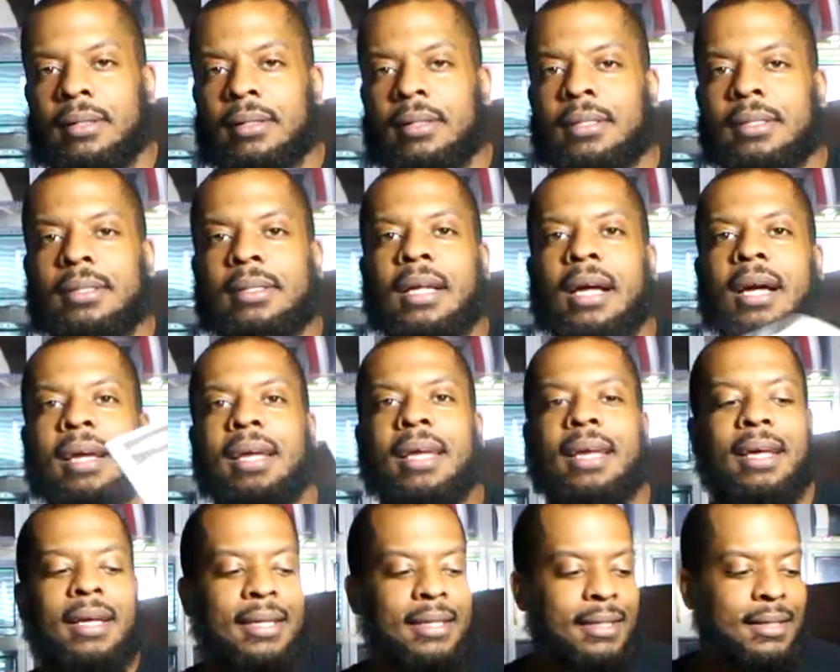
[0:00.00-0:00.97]

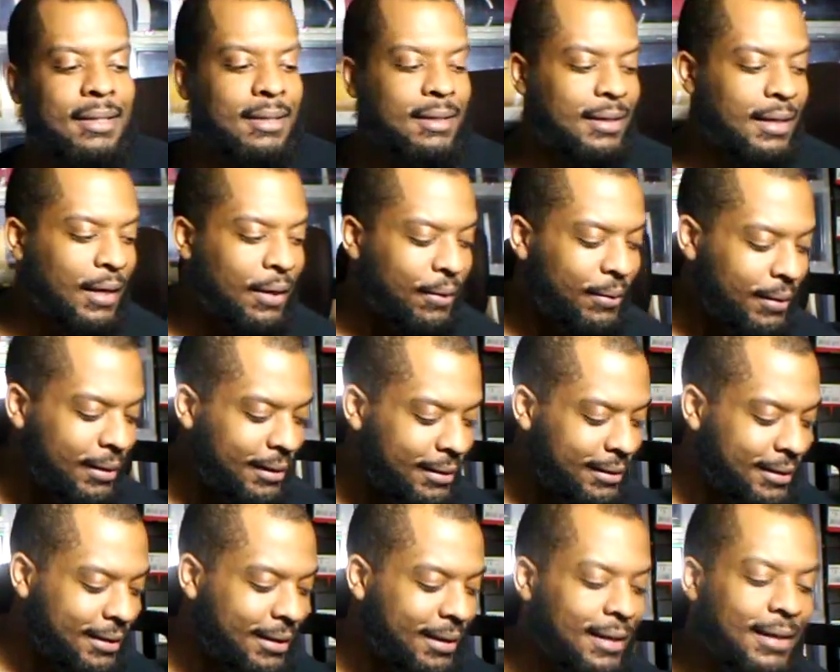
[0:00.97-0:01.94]
StockX. Y'all don't need
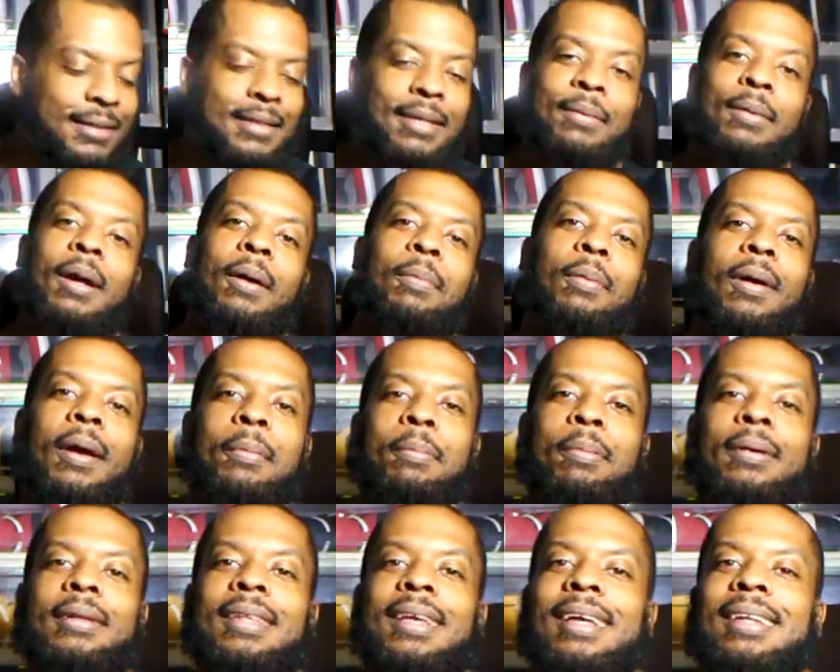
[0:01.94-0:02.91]
to see it. Some y'all probably
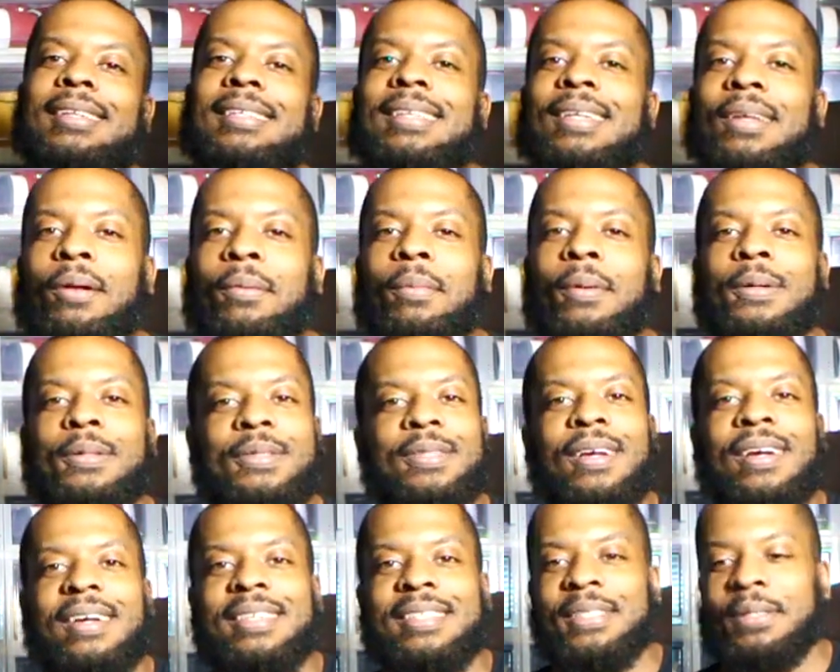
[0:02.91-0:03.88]
put that in slow-mo
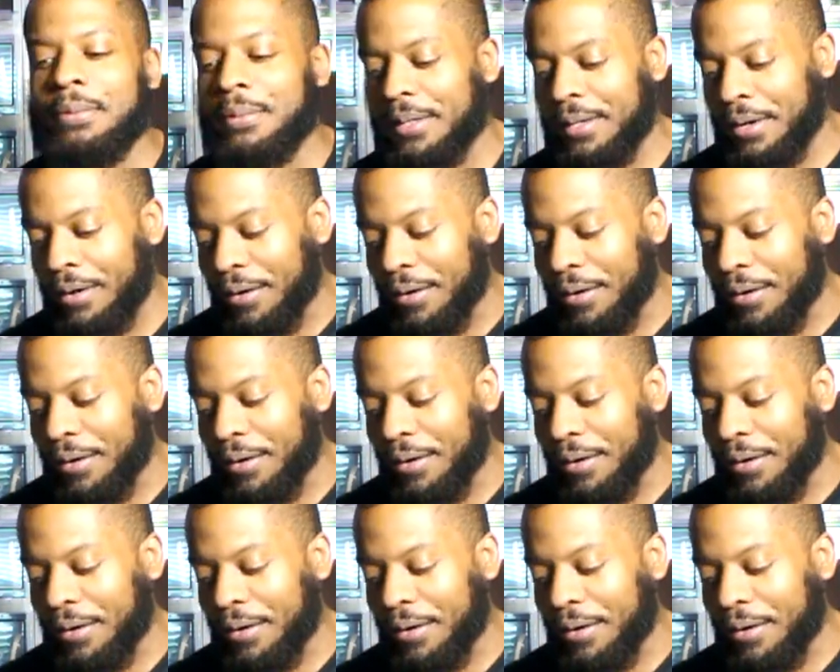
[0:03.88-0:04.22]
so y'all can see what the